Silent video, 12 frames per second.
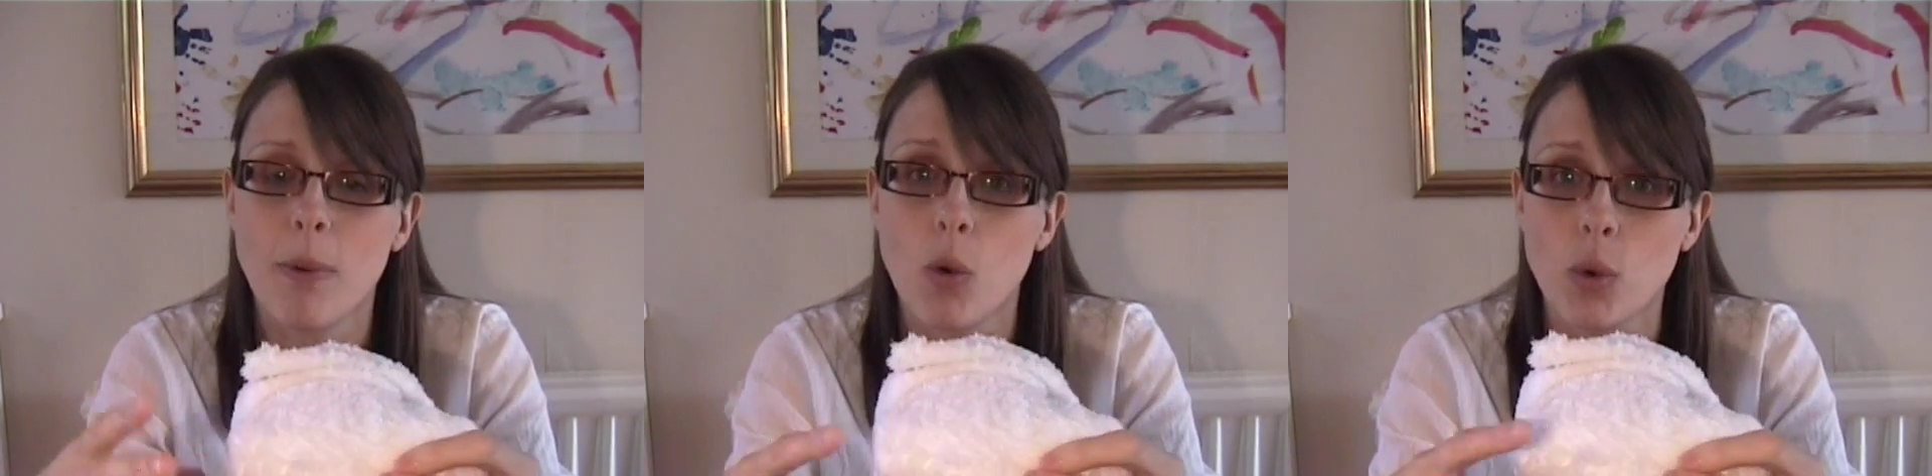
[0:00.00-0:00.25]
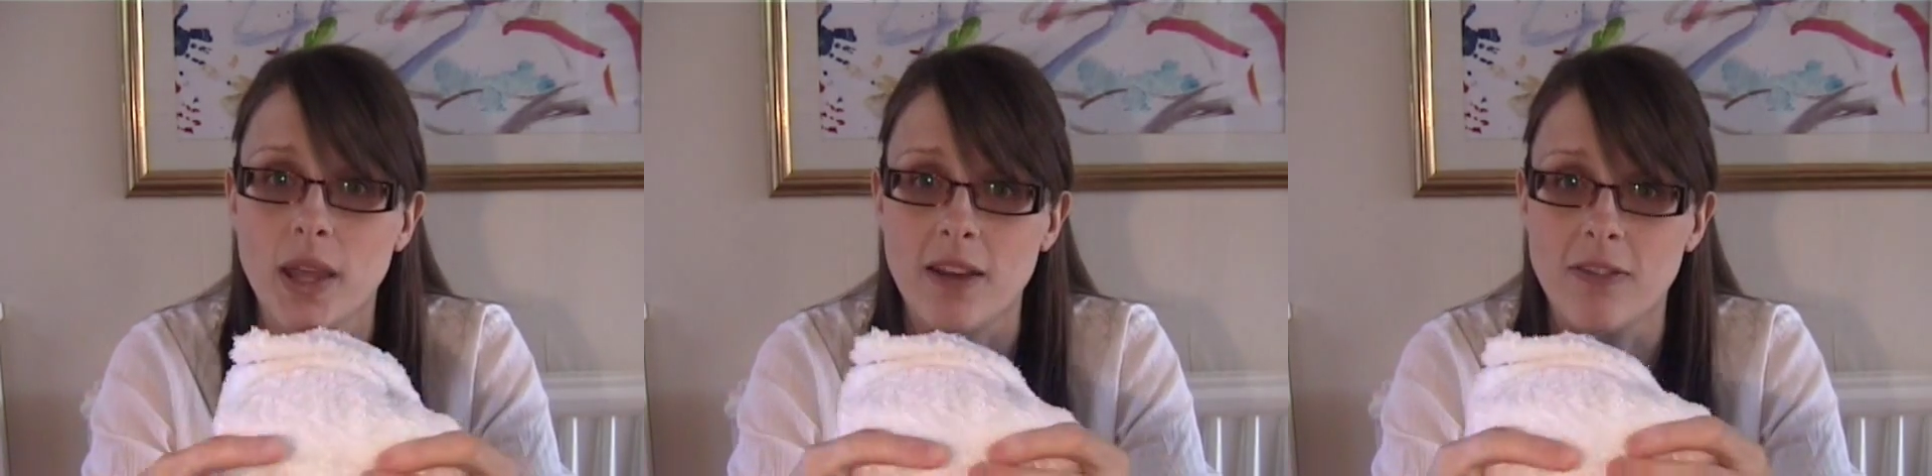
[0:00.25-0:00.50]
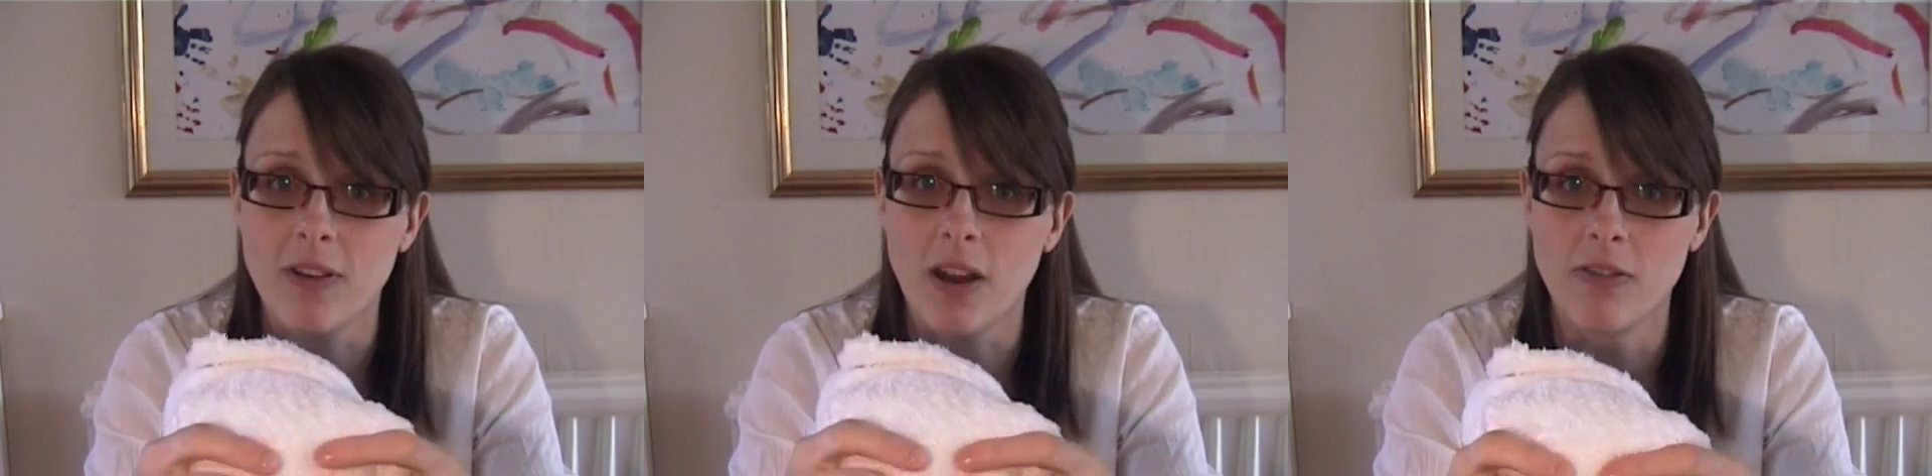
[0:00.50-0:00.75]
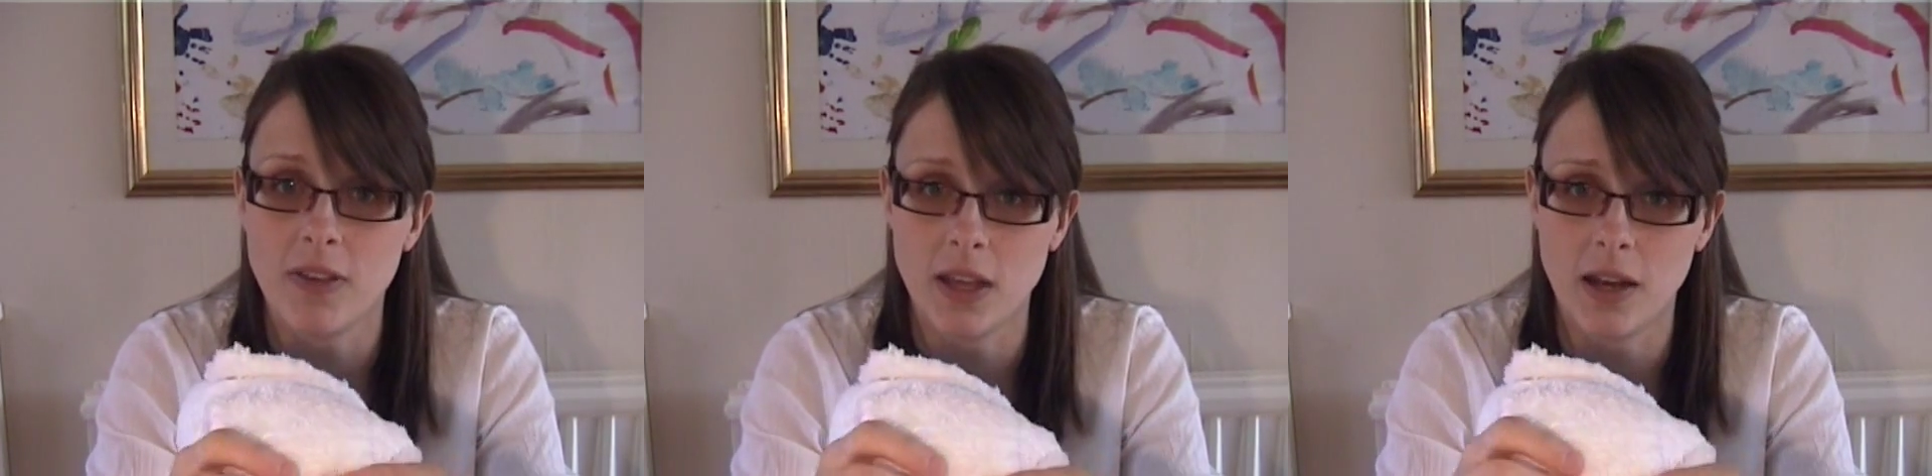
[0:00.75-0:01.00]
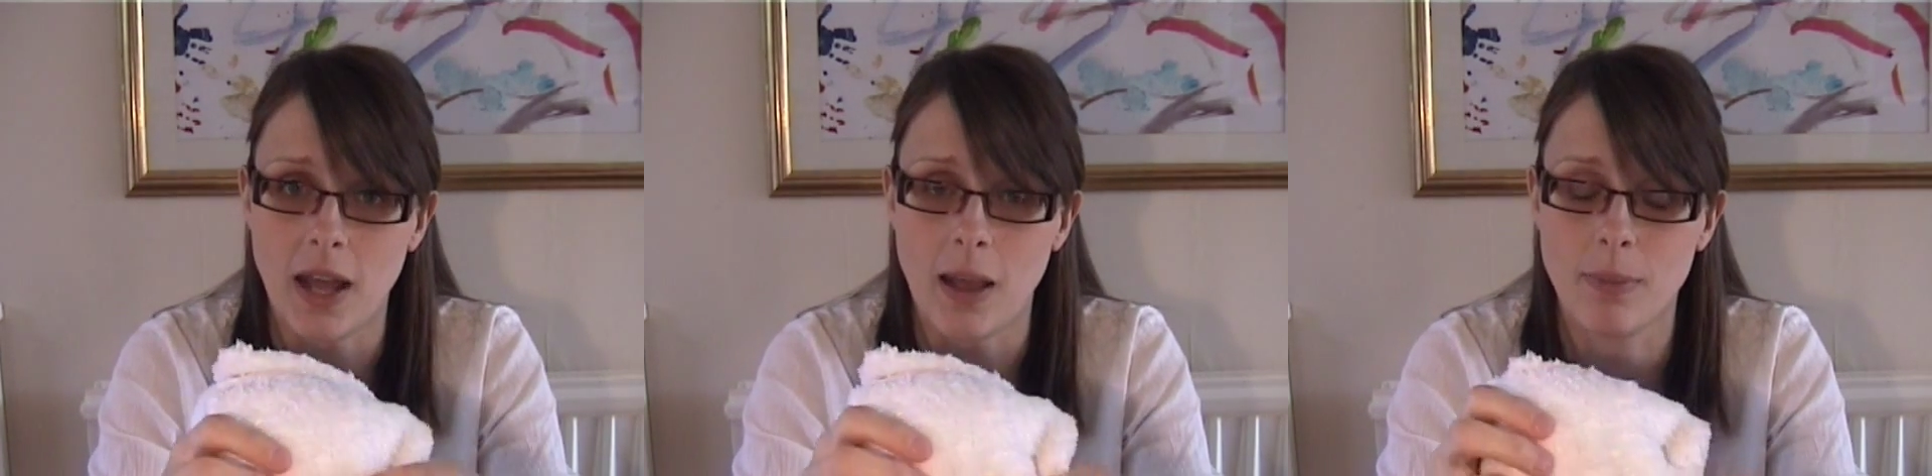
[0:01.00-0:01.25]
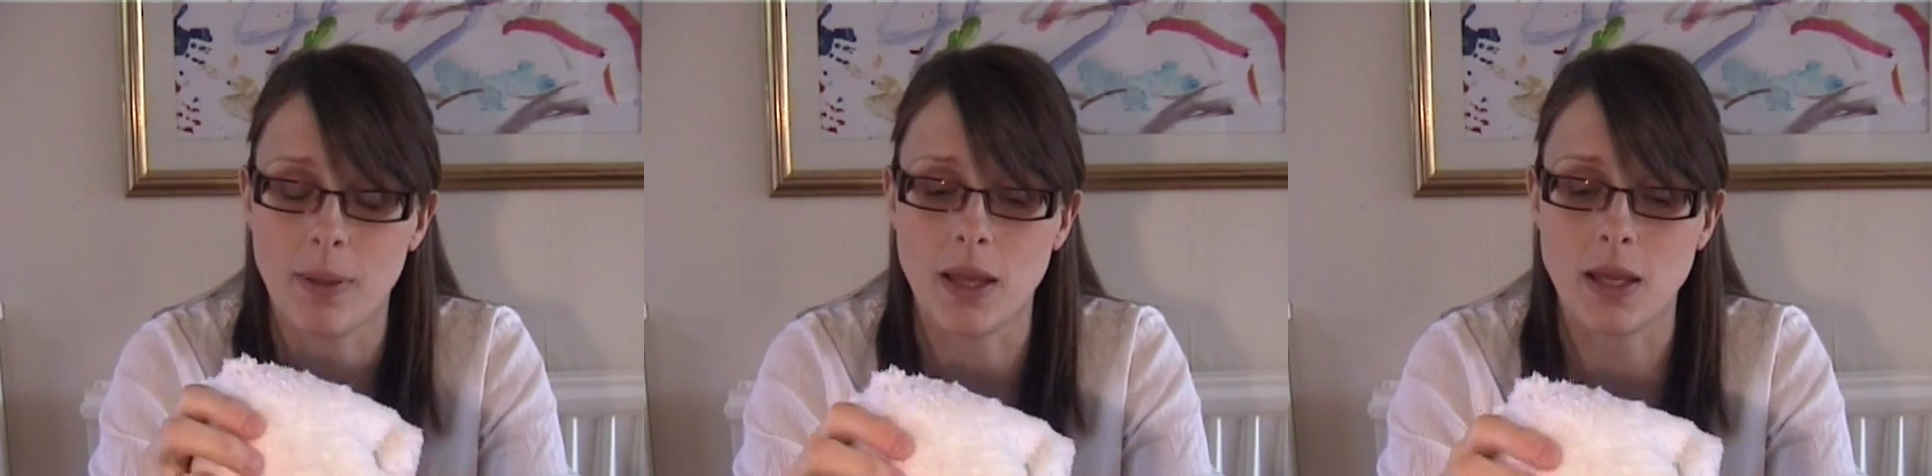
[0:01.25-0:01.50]
bulkier, fluffier
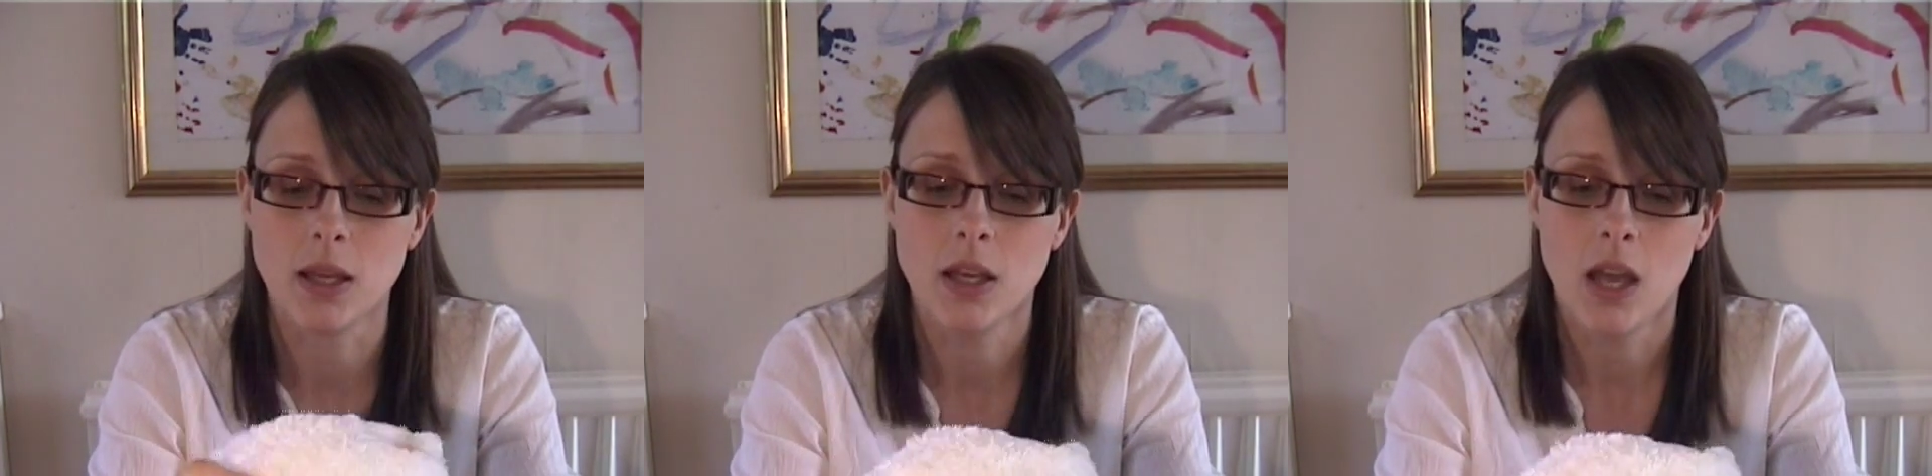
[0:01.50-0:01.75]
nappy,